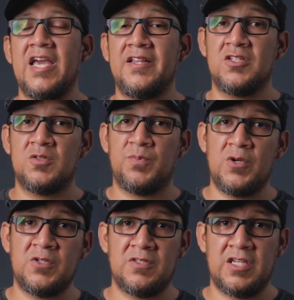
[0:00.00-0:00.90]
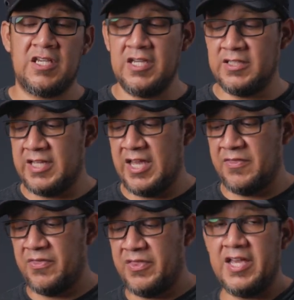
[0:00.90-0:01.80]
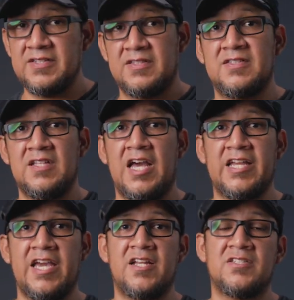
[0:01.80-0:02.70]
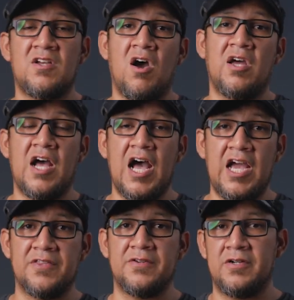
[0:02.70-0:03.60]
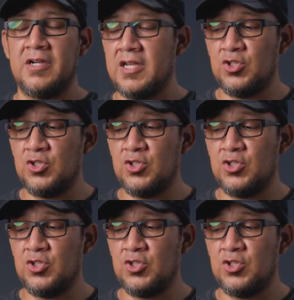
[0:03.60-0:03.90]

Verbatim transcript: it disperses the heat and this does not get as hot either.